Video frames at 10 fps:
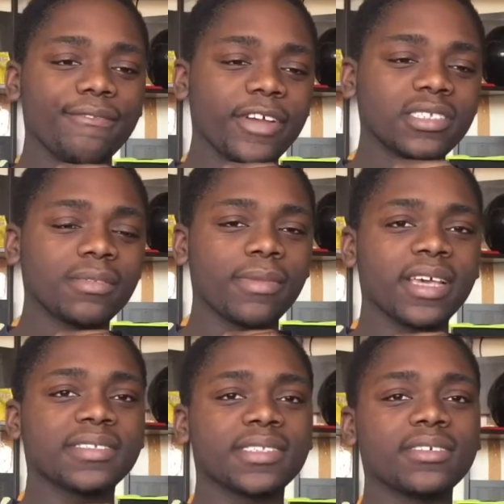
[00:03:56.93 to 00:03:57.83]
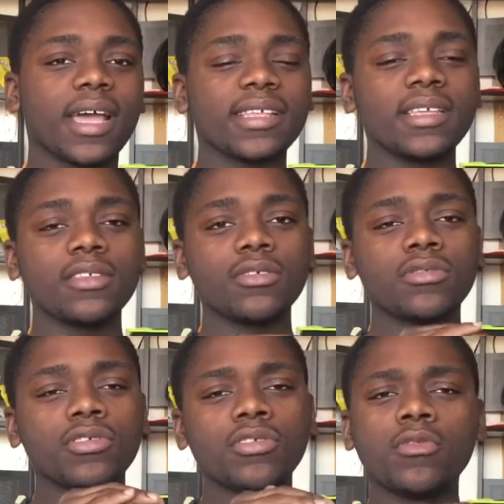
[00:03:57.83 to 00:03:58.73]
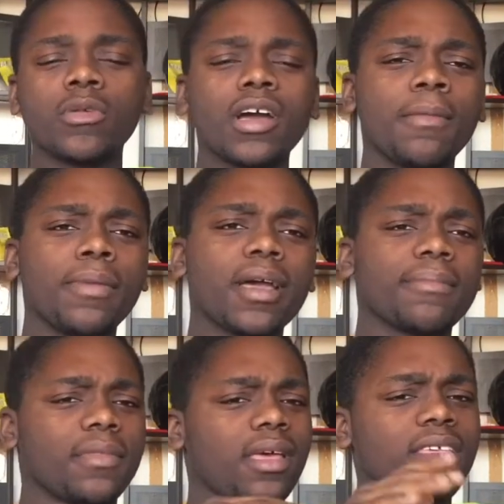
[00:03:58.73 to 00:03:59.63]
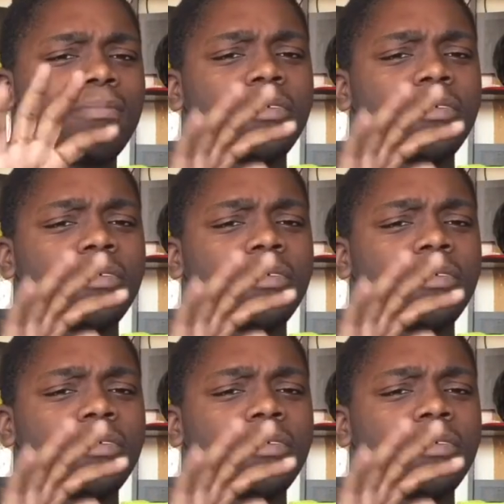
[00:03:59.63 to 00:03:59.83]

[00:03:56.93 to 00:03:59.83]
First semester, I didn't do too well, but I did